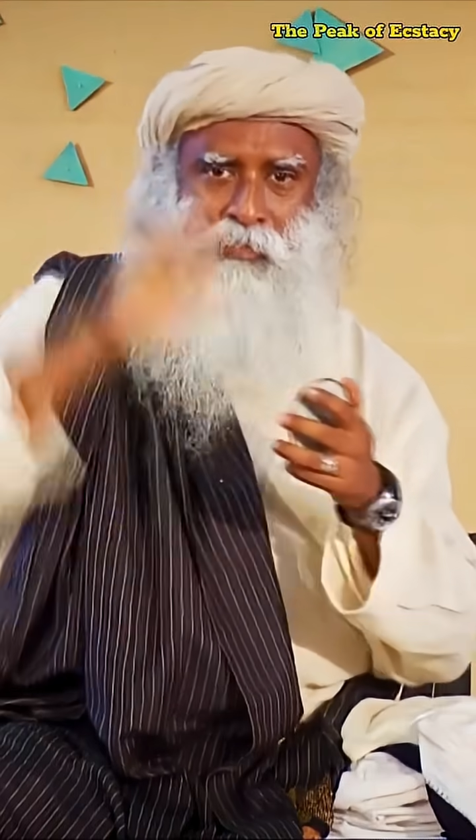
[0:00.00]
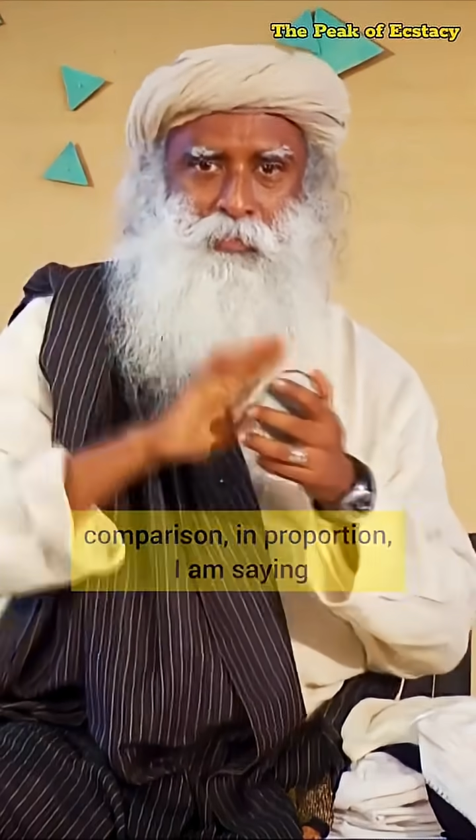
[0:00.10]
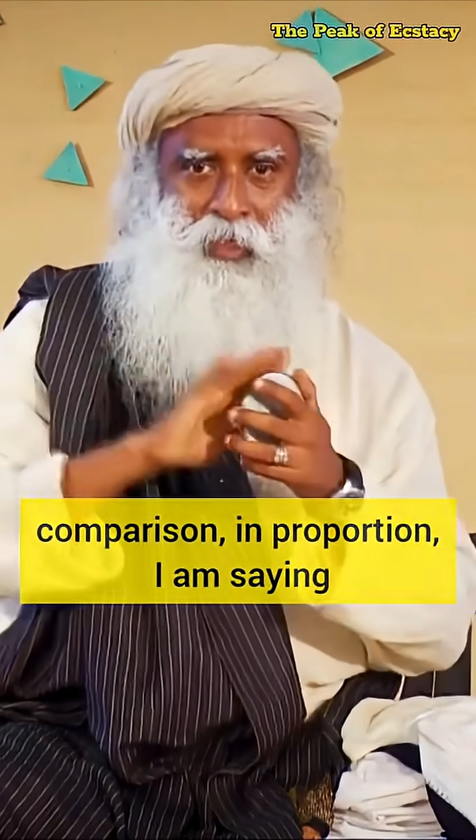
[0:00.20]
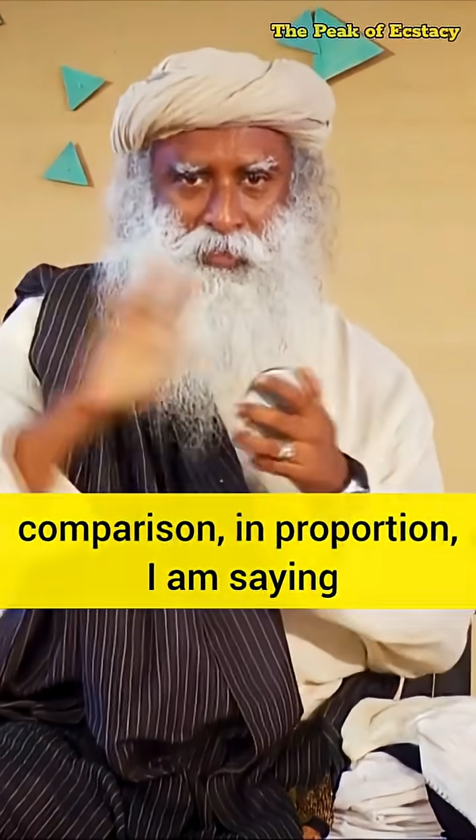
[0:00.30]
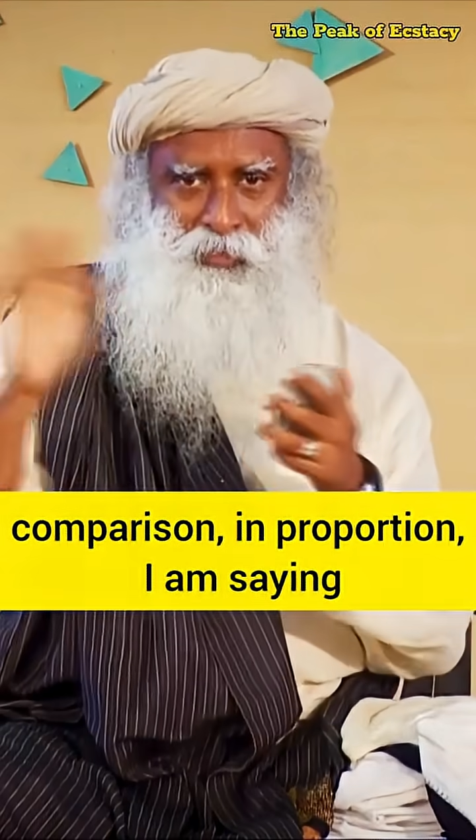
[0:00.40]

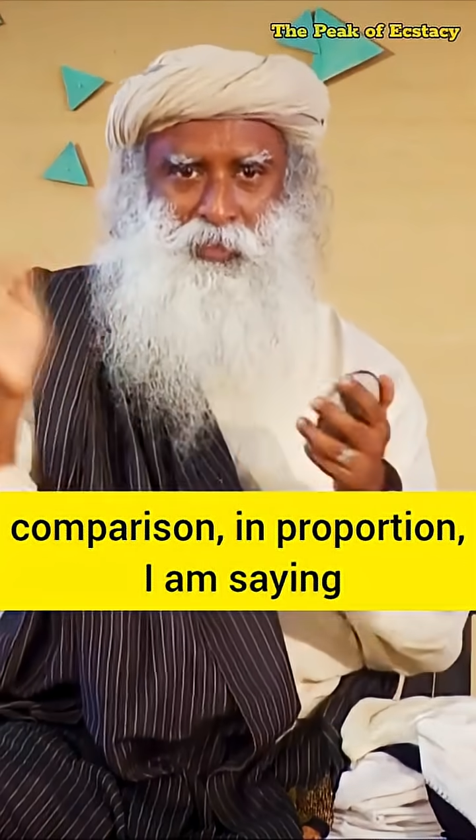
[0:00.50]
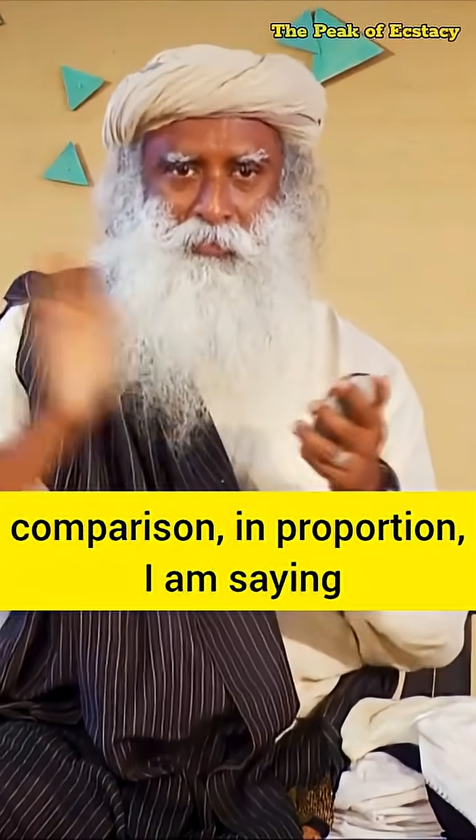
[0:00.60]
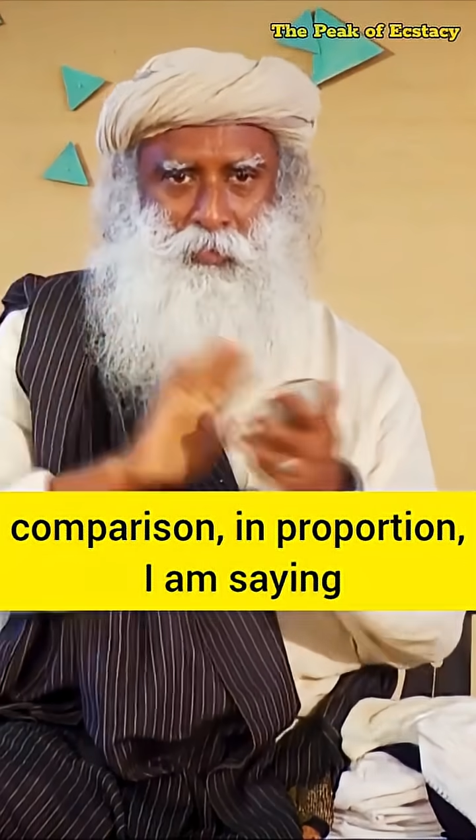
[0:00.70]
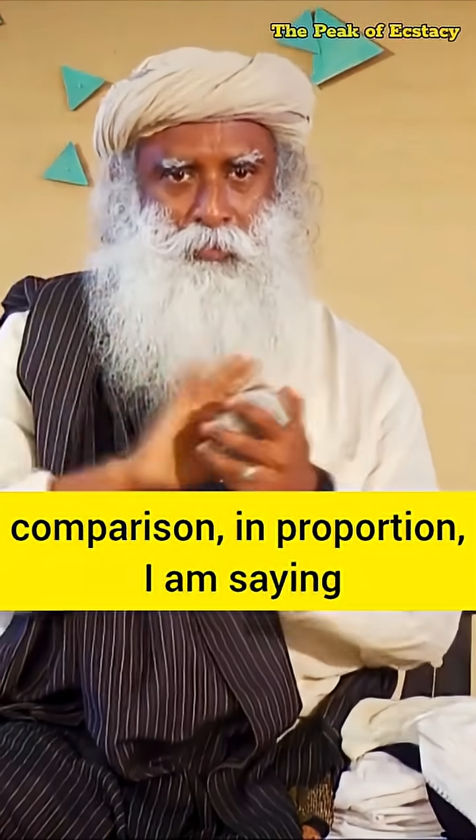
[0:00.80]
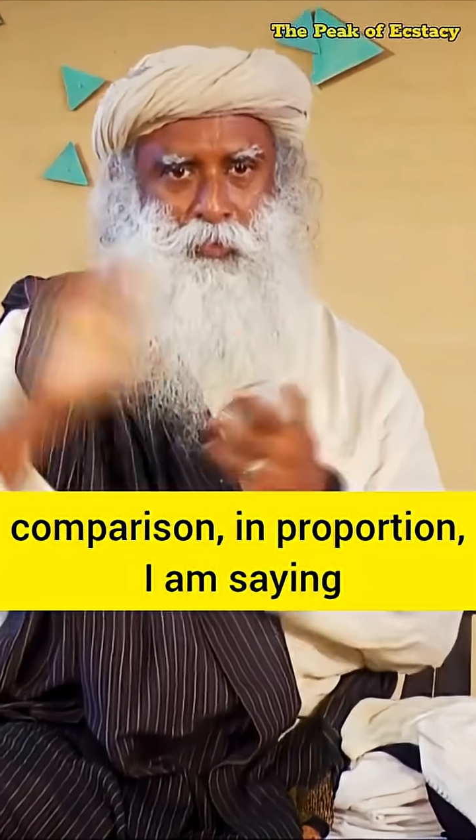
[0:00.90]
comparison,
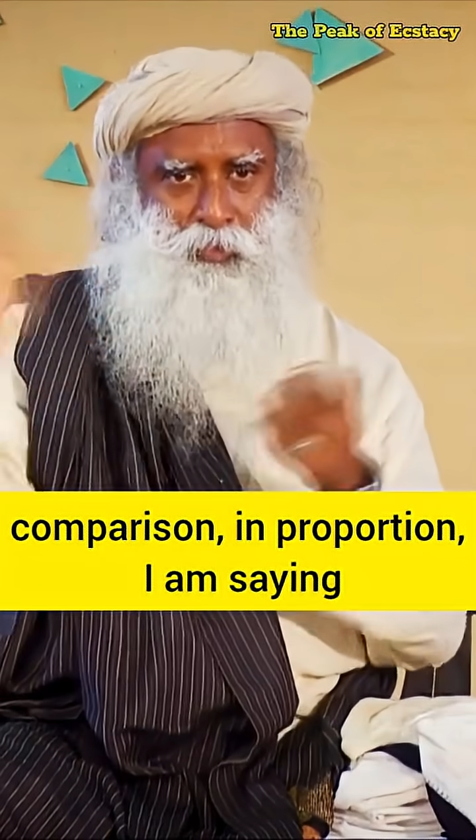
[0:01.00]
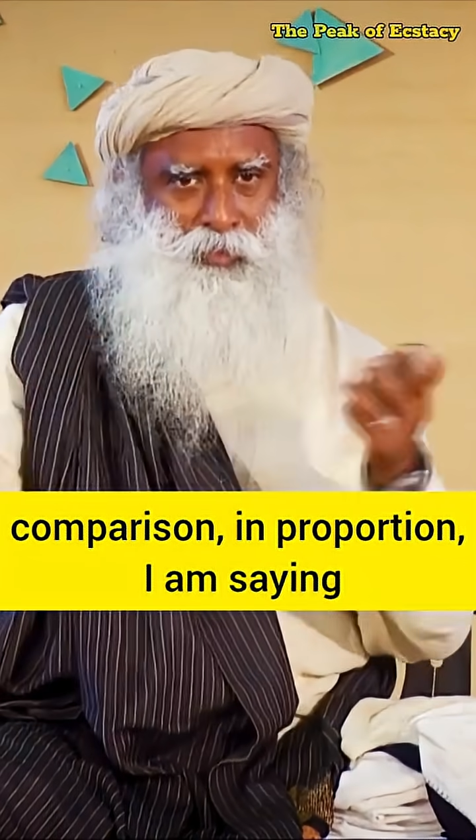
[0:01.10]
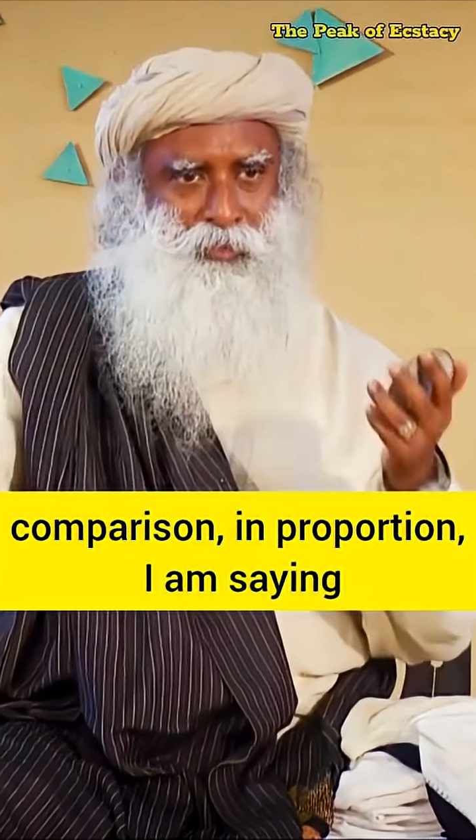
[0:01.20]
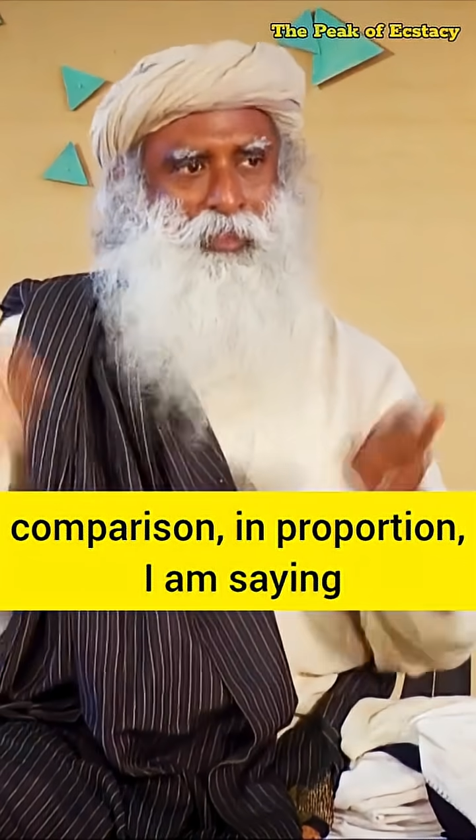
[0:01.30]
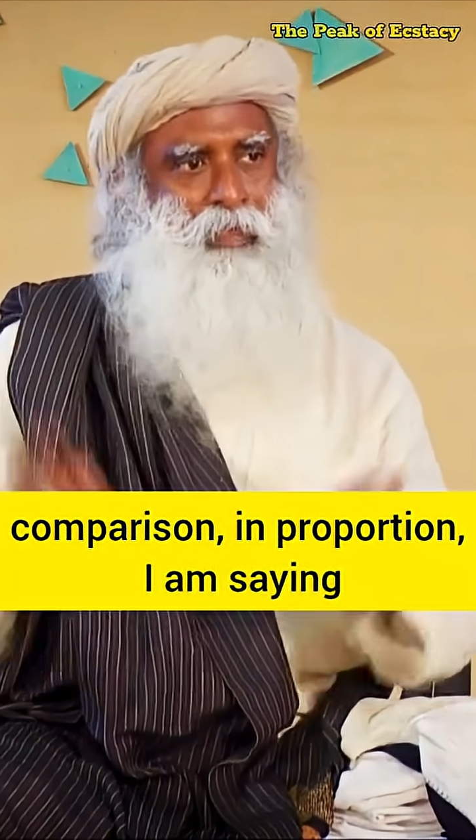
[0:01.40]
in
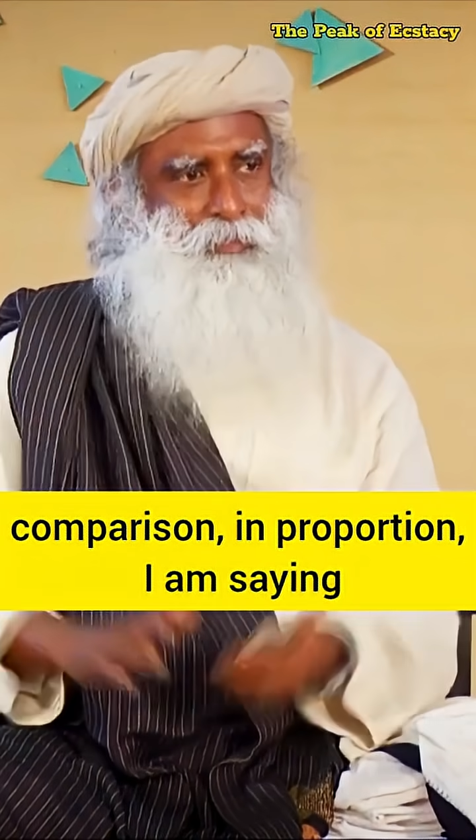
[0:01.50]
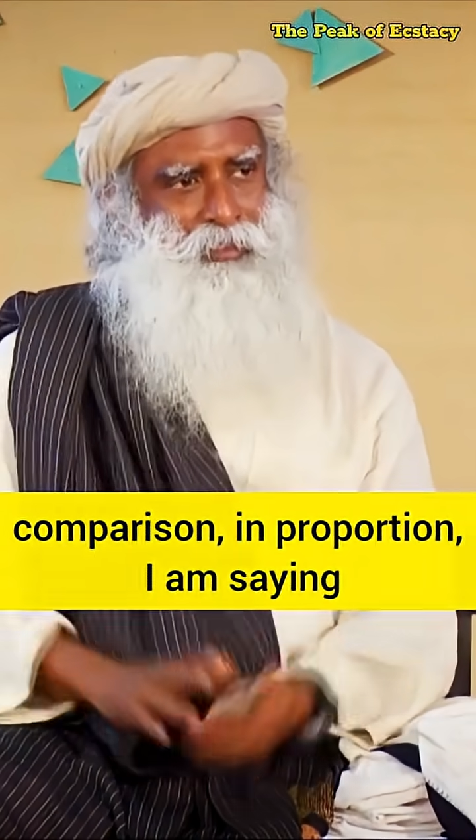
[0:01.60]
proportion, I'm